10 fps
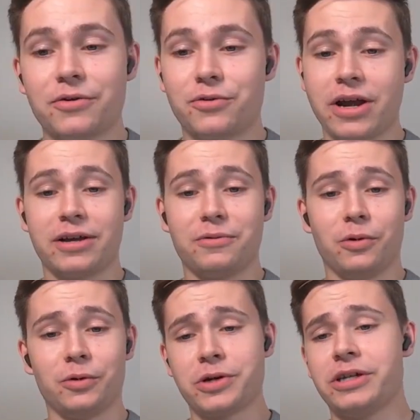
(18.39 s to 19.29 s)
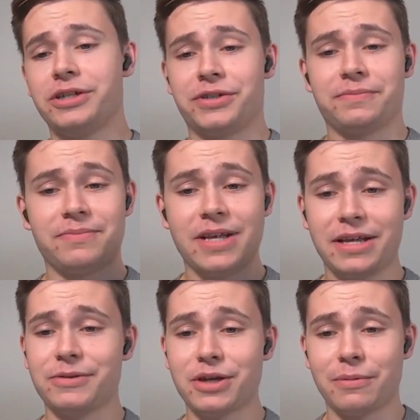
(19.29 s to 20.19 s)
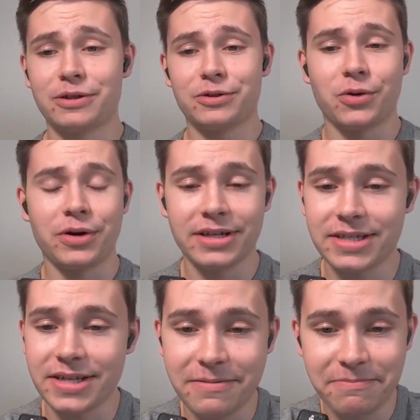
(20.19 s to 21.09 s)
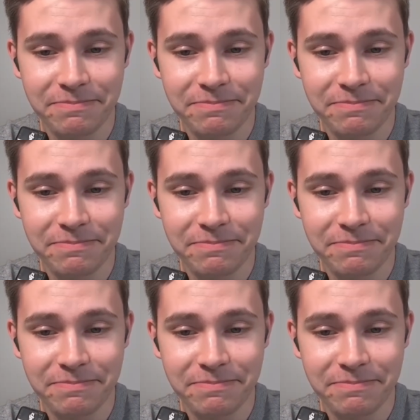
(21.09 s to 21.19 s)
Greg Wooldridge, thank you so much for joining us today.